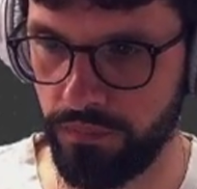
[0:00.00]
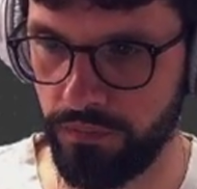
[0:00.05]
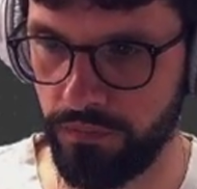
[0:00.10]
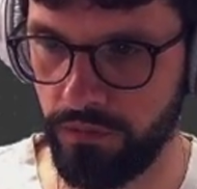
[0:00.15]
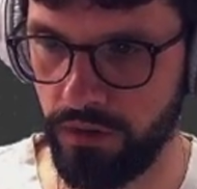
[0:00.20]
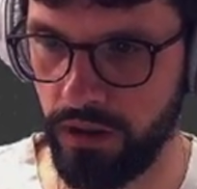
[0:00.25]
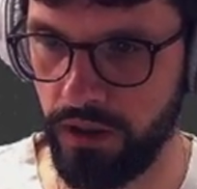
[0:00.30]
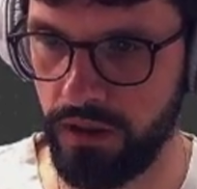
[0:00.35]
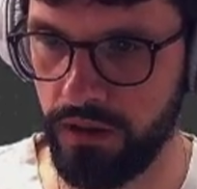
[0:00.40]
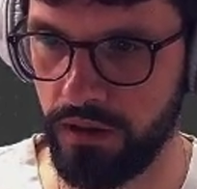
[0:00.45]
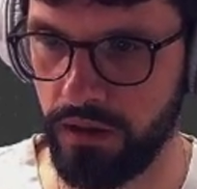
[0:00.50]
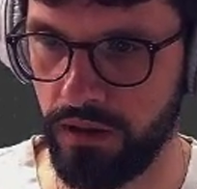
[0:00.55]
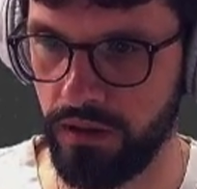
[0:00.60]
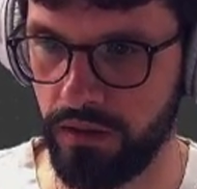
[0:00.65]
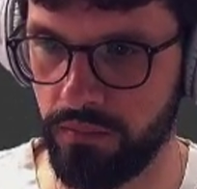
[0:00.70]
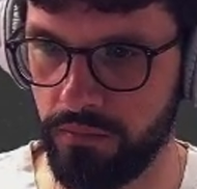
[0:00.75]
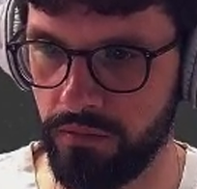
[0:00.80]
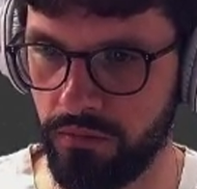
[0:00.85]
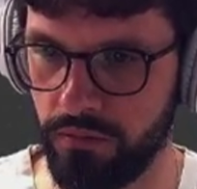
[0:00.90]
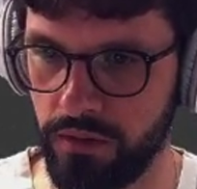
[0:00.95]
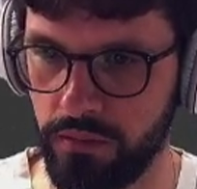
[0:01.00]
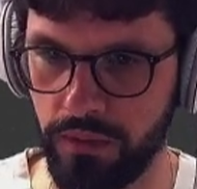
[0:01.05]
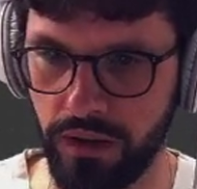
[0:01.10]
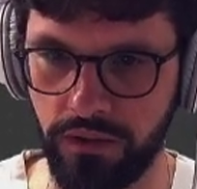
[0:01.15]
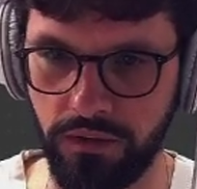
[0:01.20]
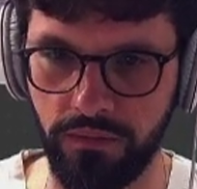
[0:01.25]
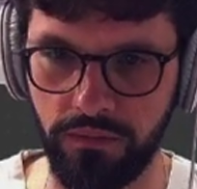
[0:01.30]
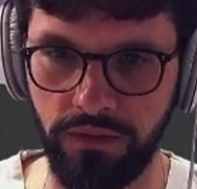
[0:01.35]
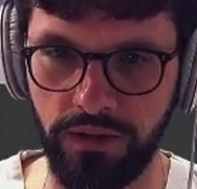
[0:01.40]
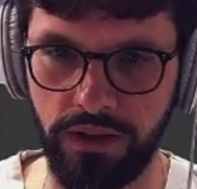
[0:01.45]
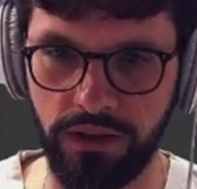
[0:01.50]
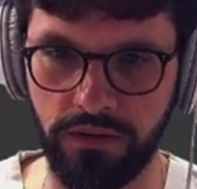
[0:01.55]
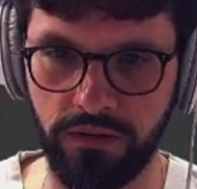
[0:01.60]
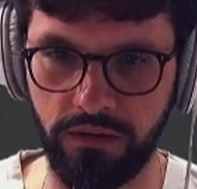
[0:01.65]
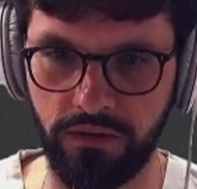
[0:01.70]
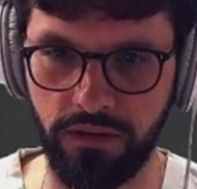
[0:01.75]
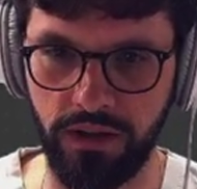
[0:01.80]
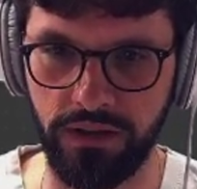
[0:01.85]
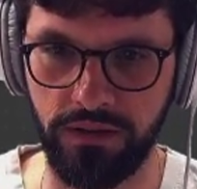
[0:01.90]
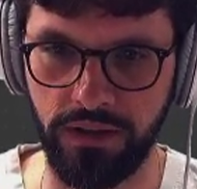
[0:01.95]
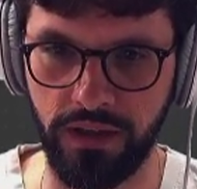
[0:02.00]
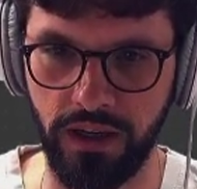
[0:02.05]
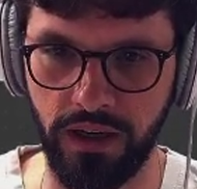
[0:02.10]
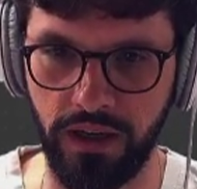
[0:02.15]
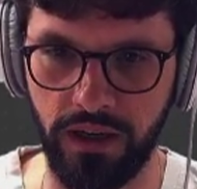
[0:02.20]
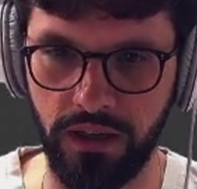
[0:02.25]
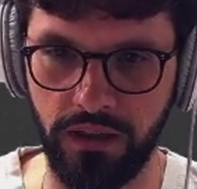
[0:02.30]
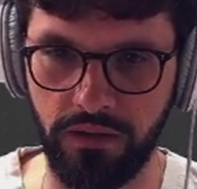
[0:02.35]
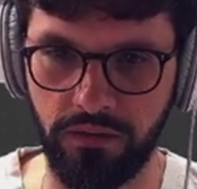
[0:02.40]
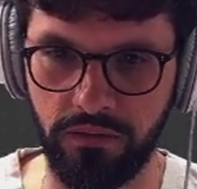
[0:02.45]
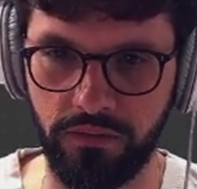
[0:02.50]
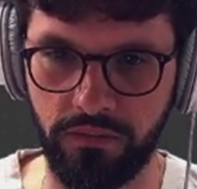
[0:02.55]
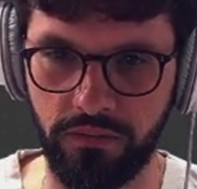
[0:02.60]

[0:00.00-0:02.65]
right, and then we make the value crazy high,